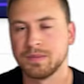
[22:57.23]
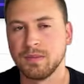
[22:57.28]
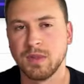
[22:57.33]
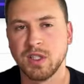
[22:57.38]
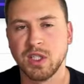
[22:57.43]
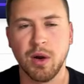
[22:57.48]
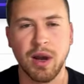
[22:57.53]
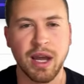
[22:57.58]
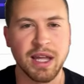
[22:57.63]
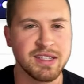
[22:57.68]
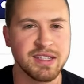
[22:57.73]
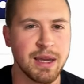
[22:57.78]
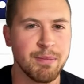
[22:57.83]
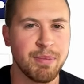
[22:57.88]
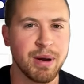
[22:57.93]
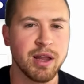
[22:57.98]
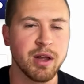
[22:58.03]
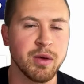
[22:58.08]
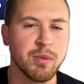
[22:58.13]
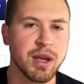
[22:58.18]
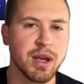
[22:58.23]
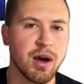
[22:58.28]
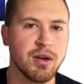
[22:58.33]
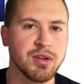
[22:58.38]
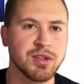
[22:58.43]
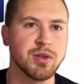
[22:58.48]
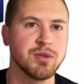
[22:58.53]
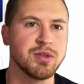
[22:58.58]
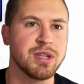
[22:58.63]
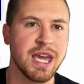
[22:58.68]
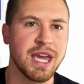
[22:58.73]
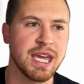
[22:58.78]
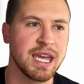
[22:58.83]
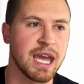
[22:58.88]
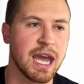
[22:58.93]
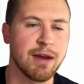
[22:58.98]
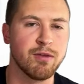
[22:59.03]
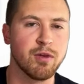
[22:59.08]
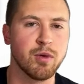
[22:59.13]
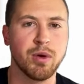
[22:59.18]
So at ZenPilot, we also take
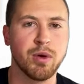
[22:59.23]
everyone